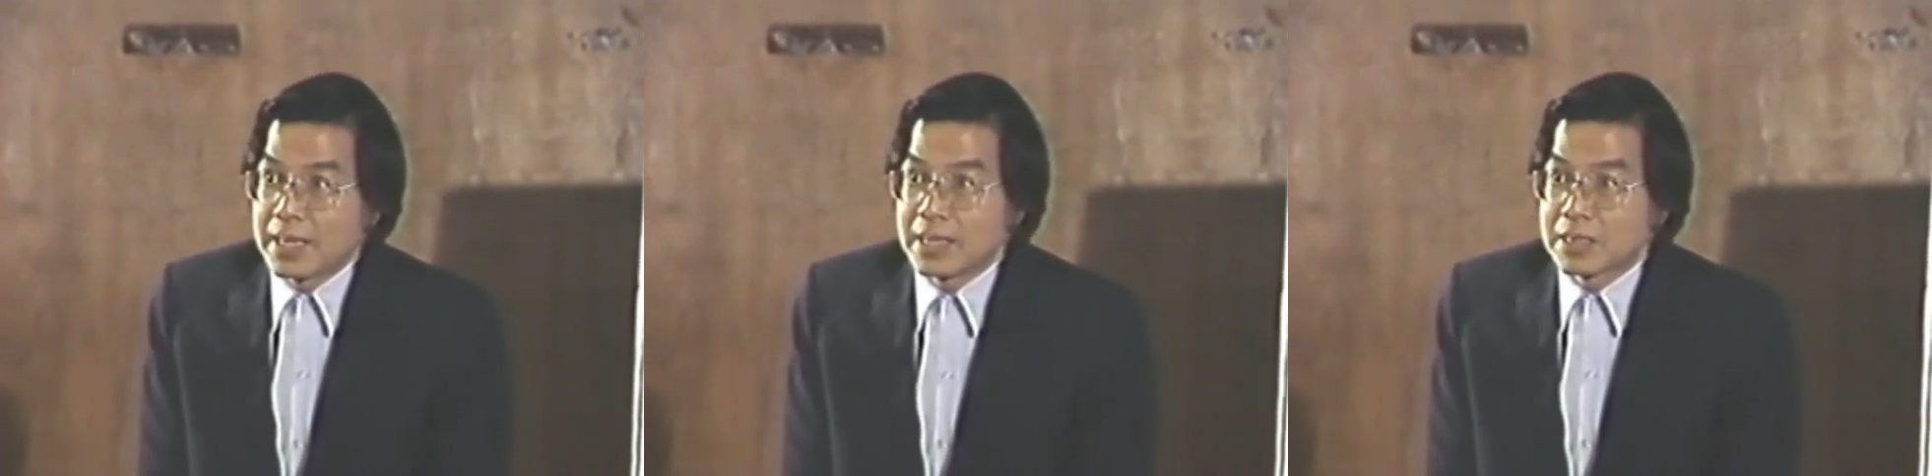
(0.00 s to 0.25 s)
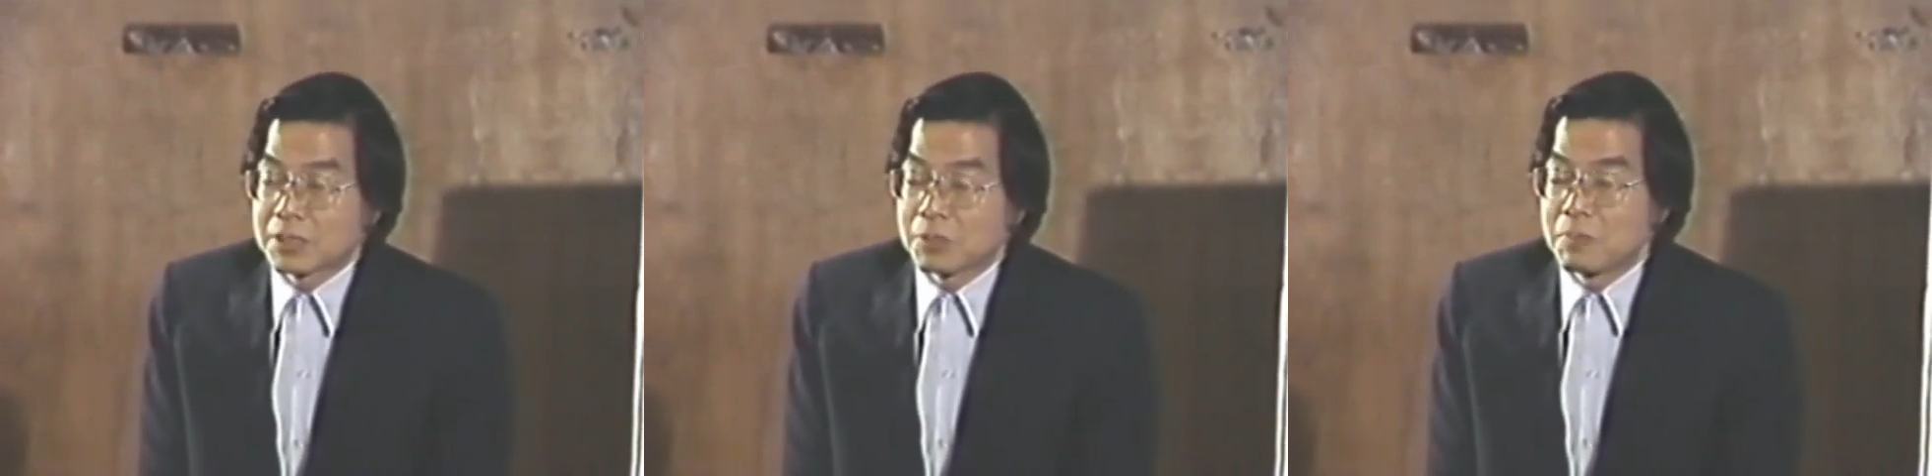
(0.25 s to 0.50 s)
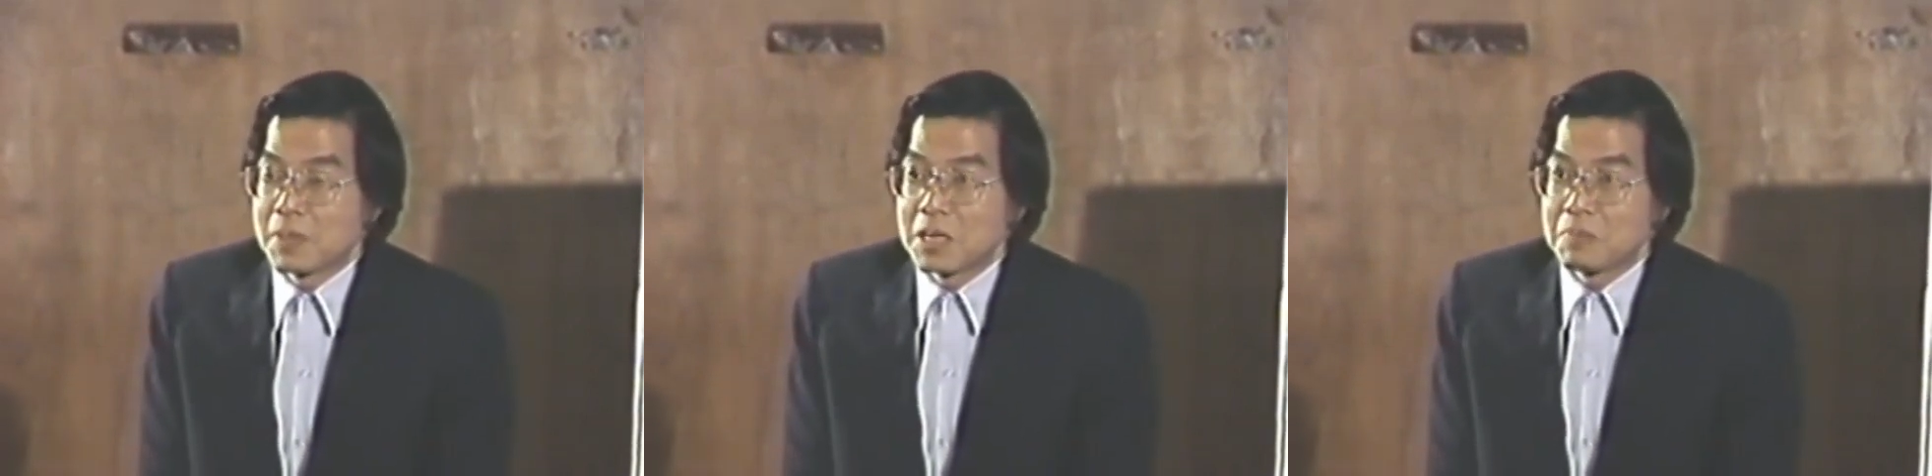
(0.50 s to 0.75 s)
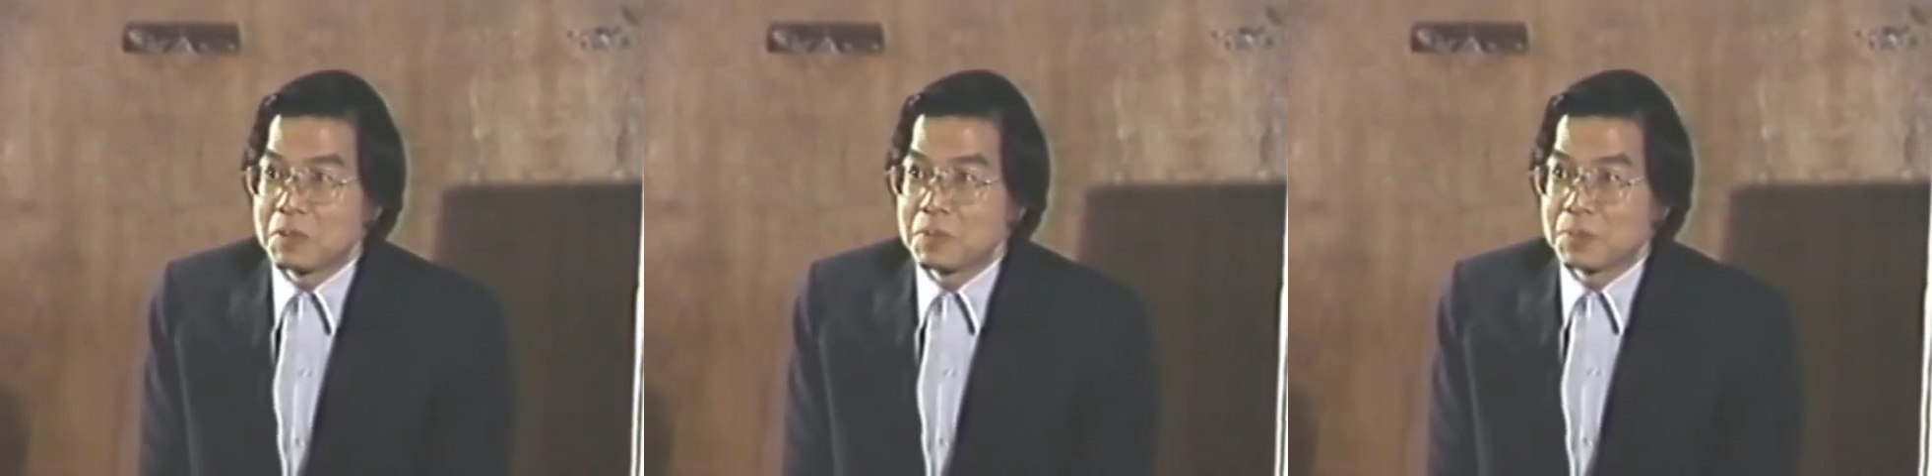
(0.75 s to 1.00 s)
so many
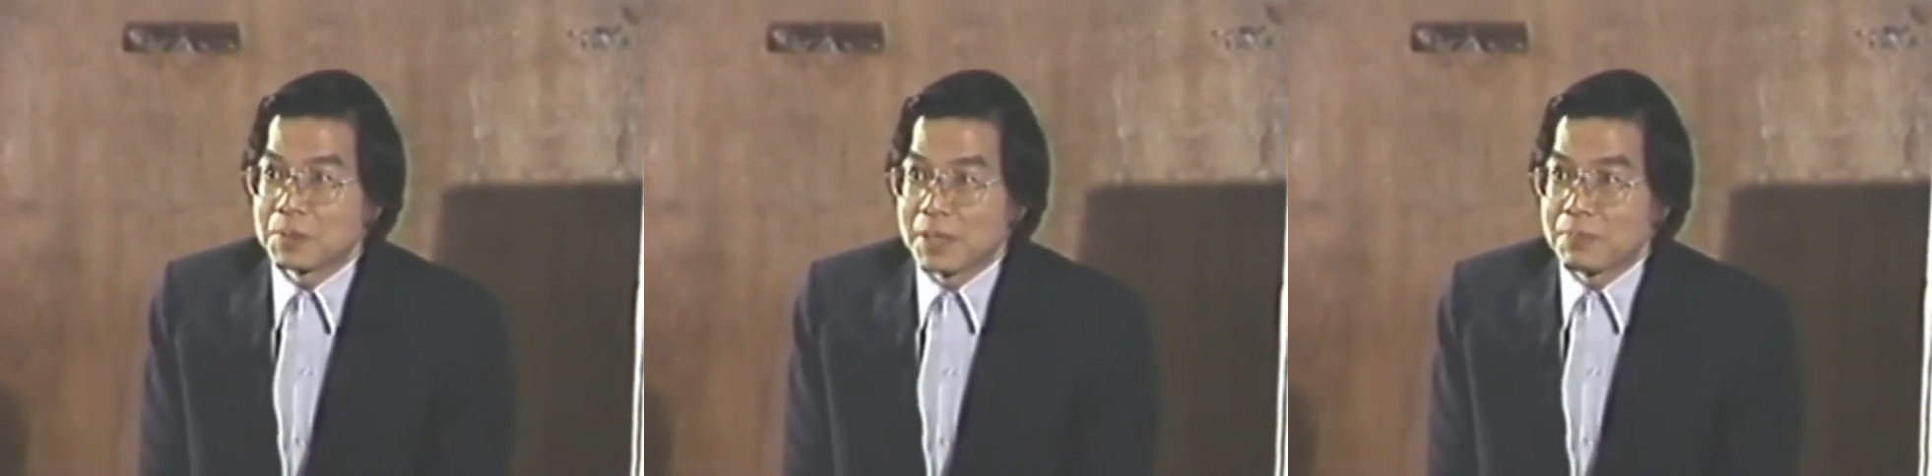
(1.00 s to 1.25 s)
people that